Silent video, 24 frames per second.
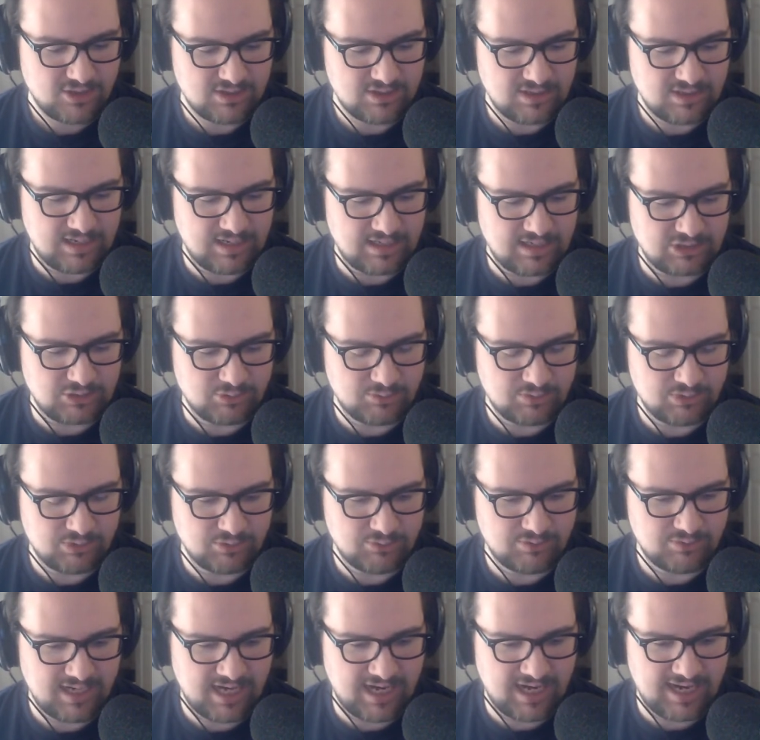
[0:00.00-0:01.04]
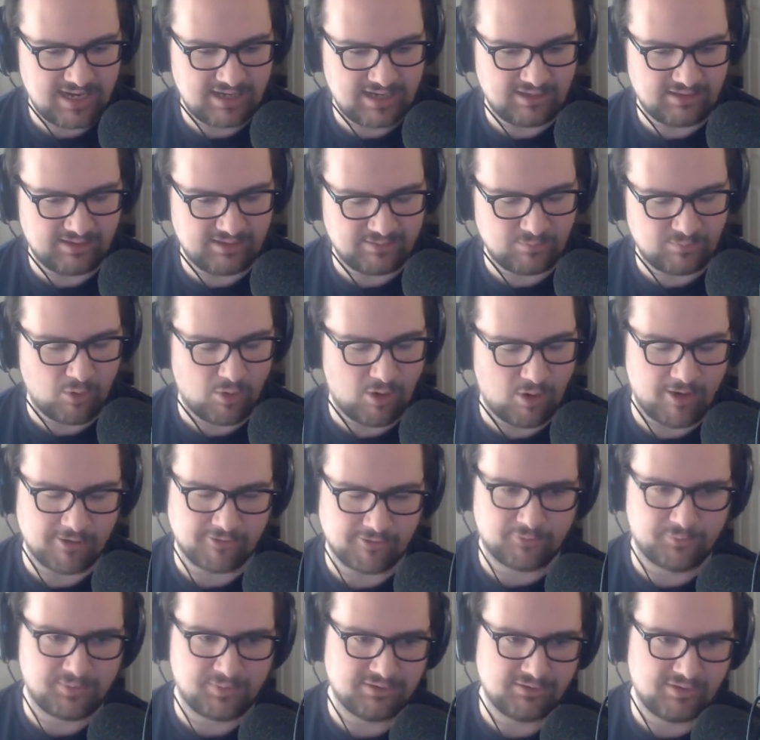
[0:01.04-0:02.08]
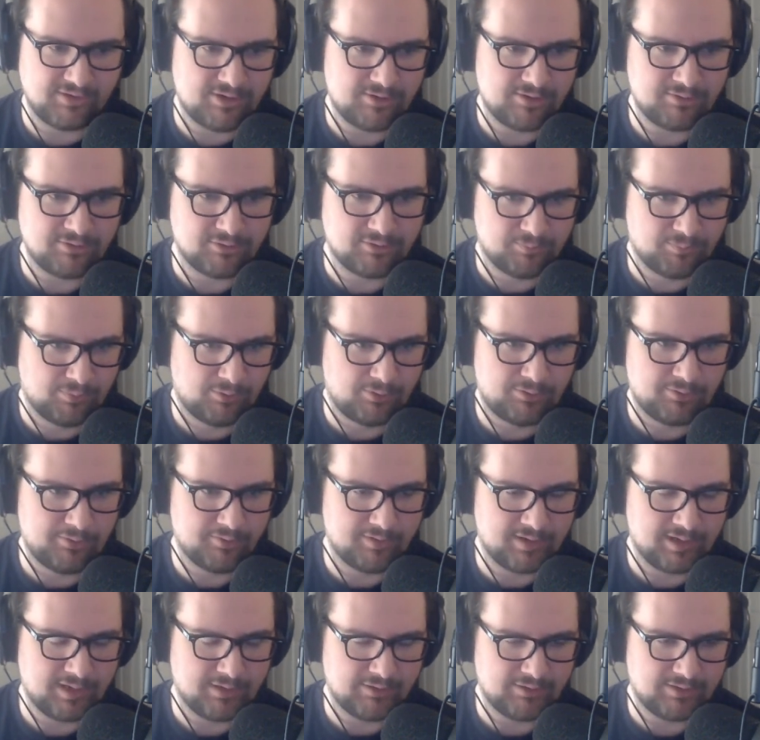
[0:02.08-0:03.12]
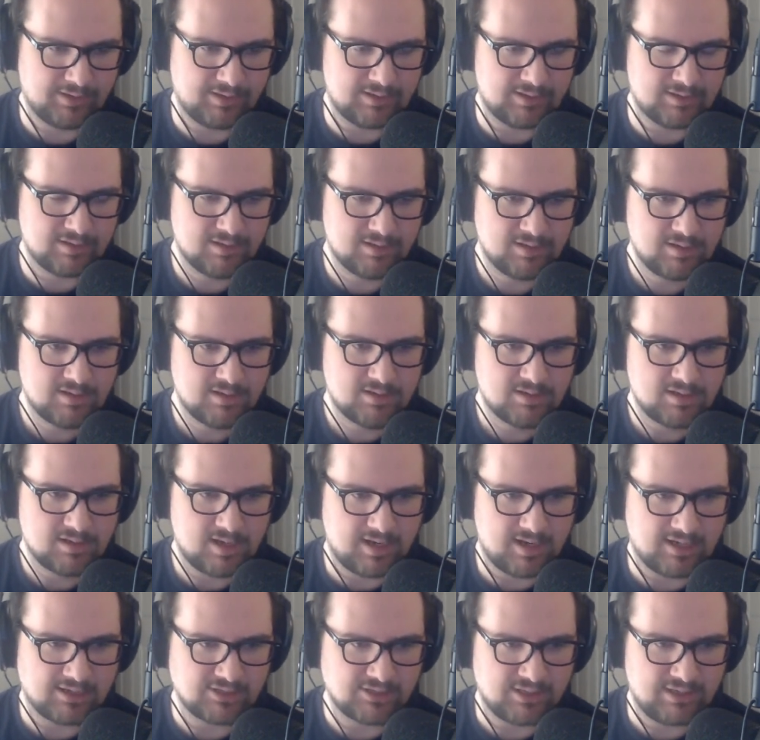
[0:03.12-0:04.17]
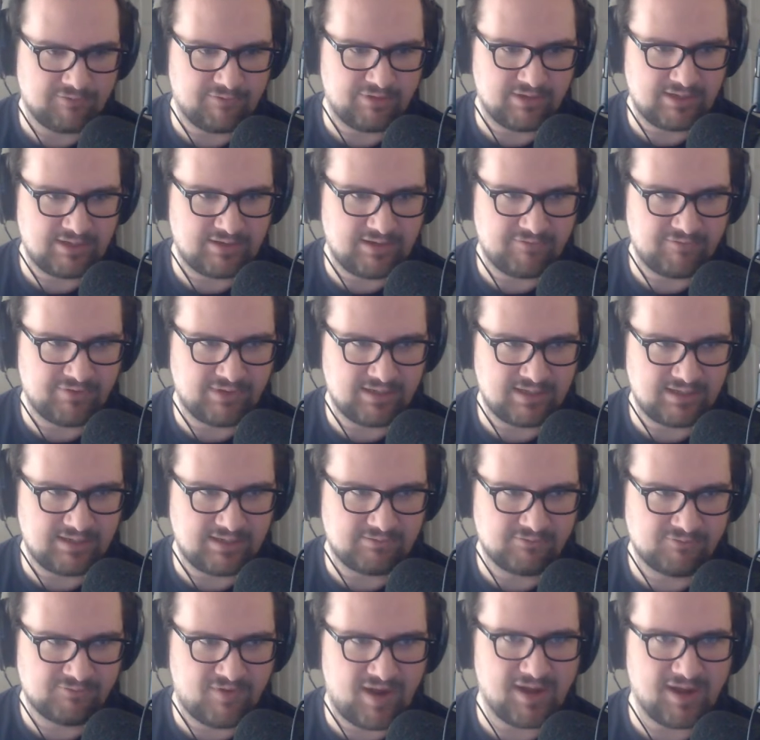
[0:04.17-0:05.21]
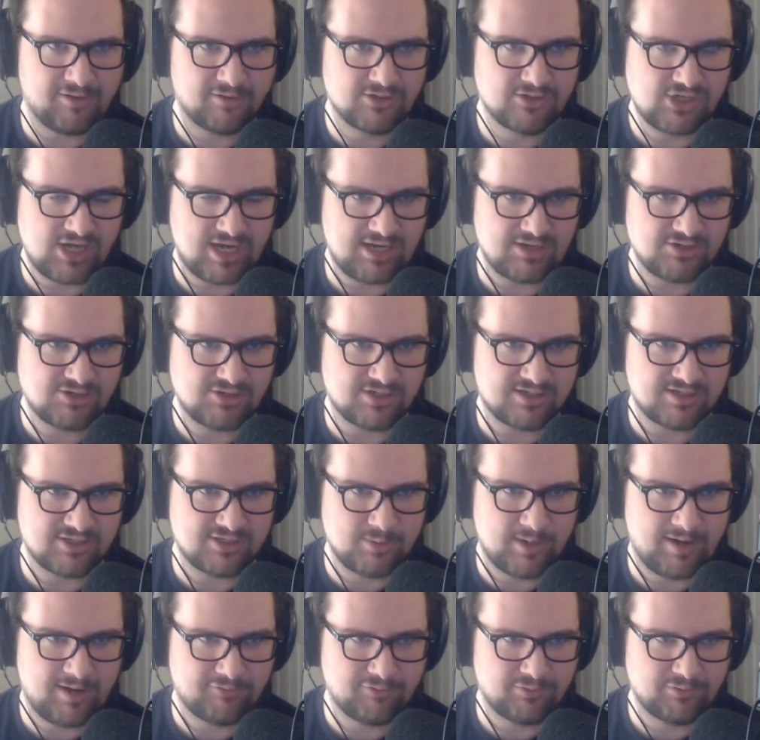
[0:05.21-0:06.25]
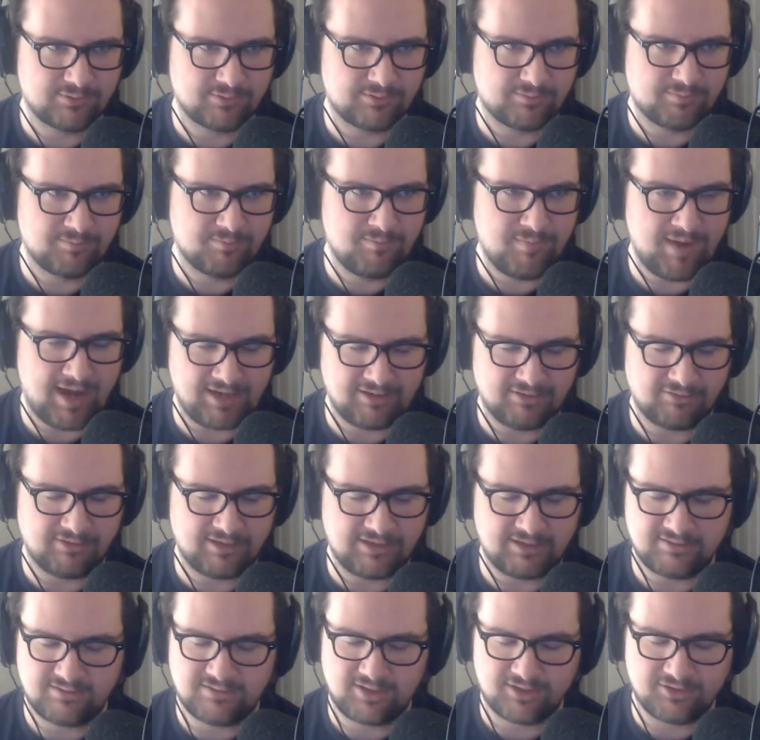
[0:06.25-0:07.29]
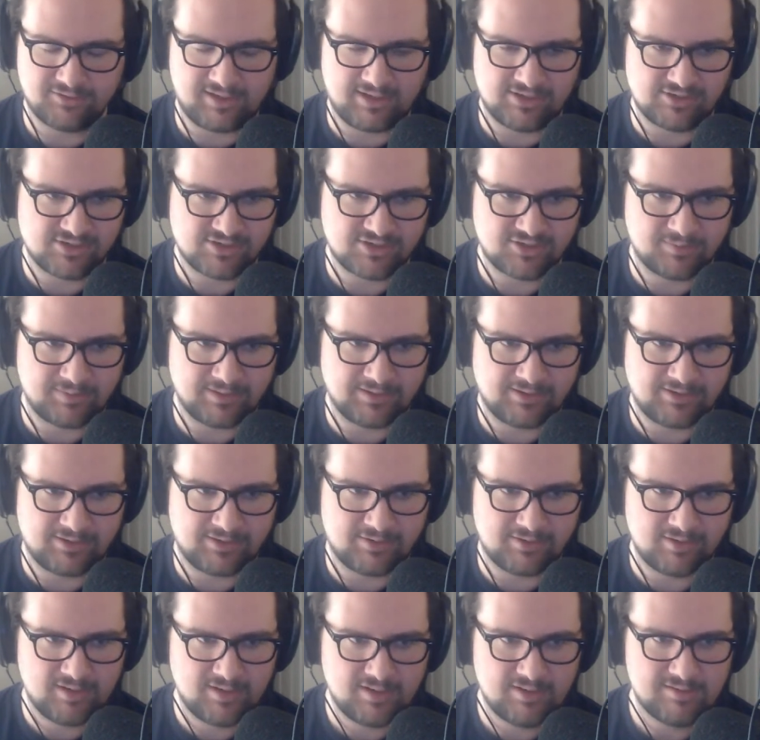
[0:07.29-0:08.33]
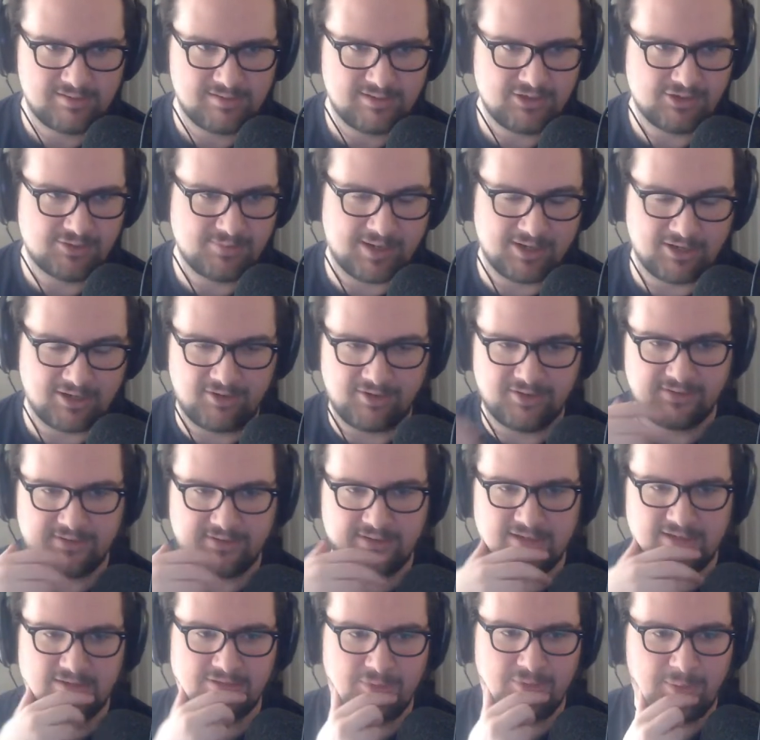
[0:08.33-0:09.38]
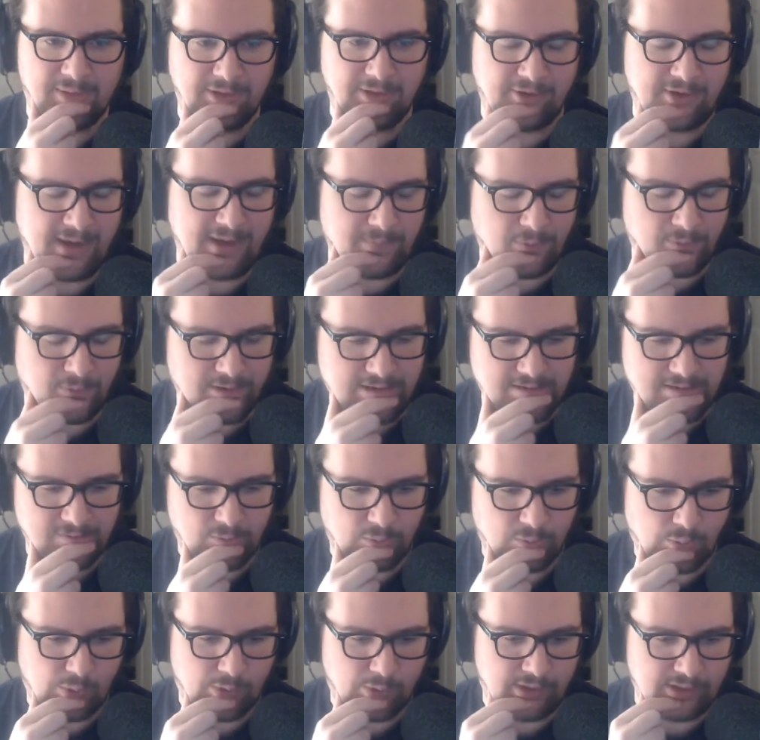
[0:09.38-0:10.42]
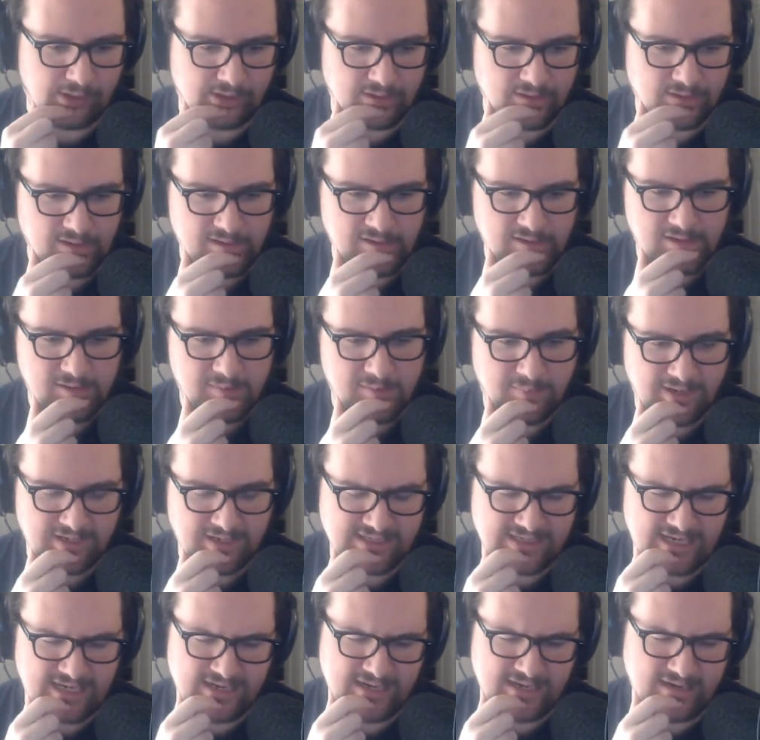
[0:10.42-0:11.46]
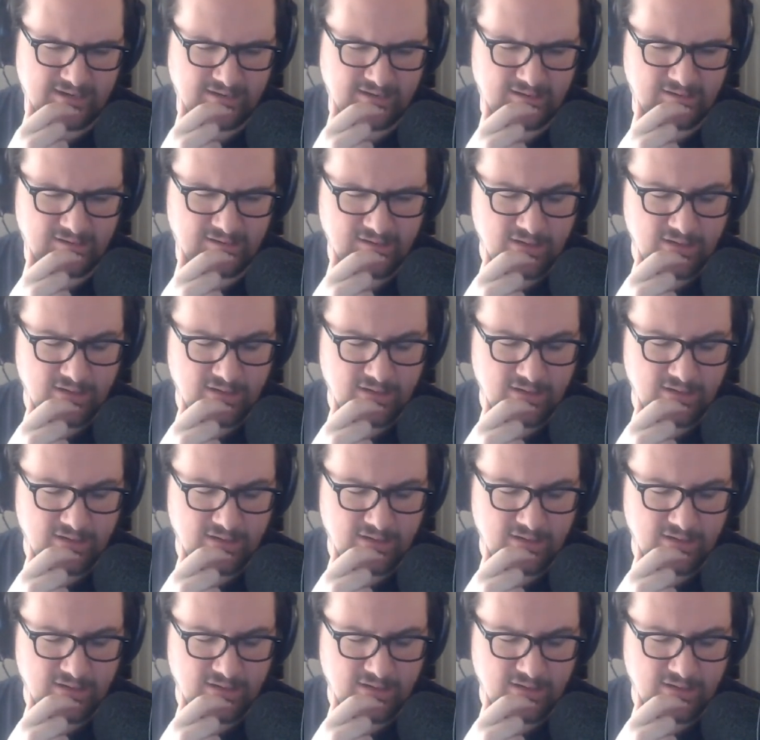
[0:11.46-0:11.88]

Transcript: you can't, like, it won't auto reload or pull or anything. So if the file changes, you have to manually tell your agents to reload, either by calling the reload endpoint or by sending